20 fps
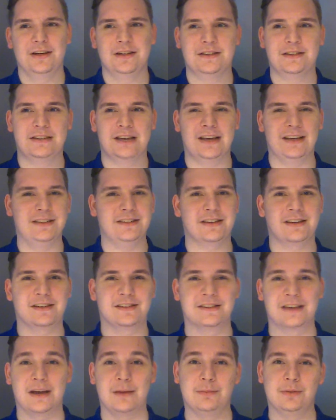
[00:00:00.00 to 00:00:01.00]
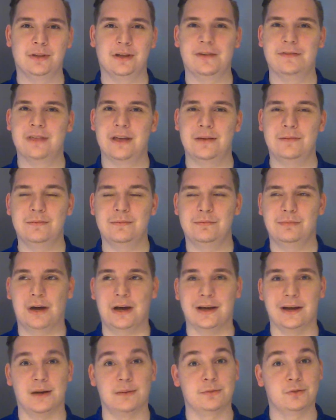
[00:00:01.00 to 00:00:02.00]
takes a sample of them
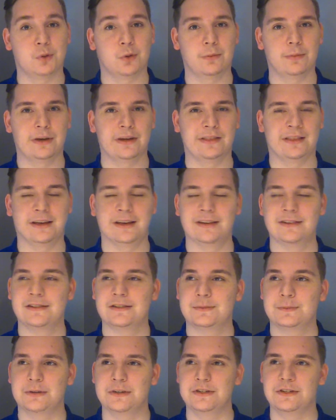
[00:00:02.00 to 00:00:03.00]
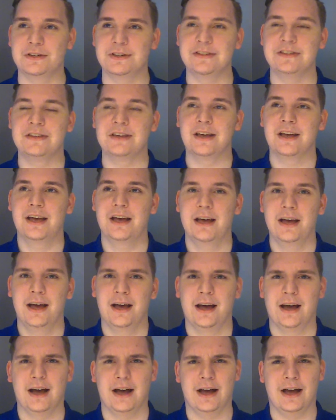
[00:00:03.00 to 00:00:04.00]
by absorbing that species,
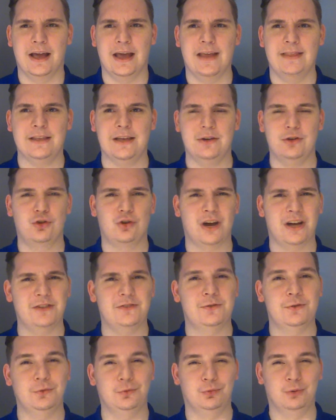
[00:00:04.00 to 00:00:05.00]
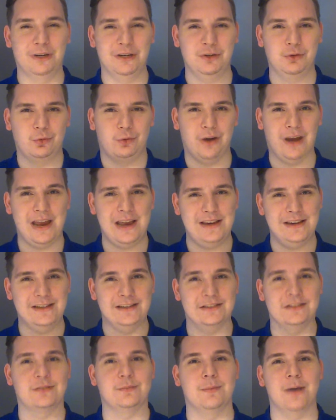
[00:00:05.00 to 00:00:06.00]
and then tries to recreate
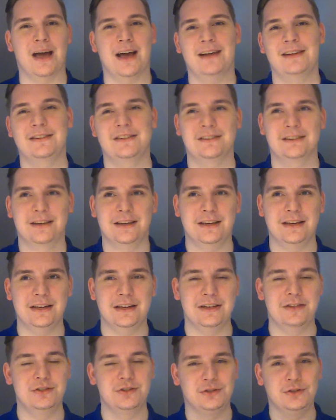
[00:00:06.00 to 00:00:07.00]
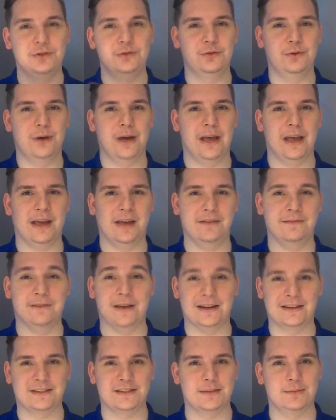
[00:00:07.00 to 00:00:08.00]
its mass into a
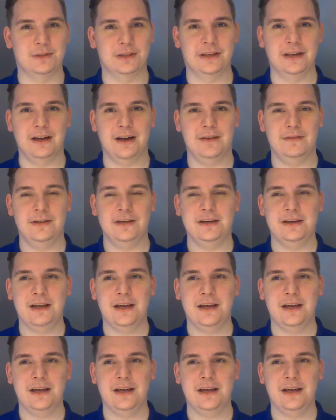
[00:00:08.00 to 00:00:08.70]
facsimile of it,